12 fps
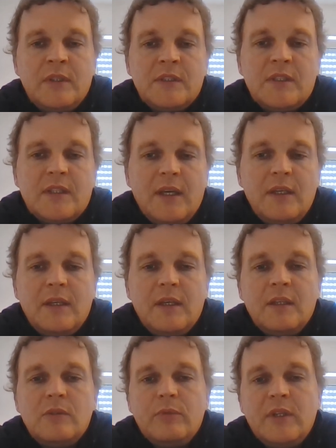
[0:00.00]
instead
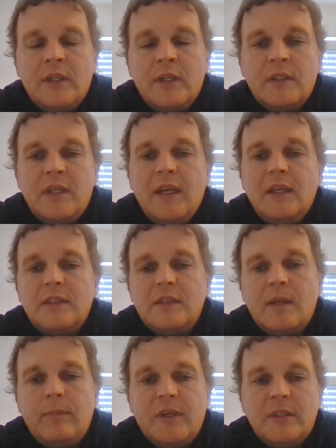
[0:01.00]
is we'll take it
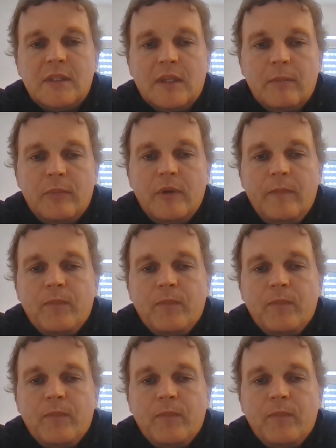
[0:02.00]
step by step.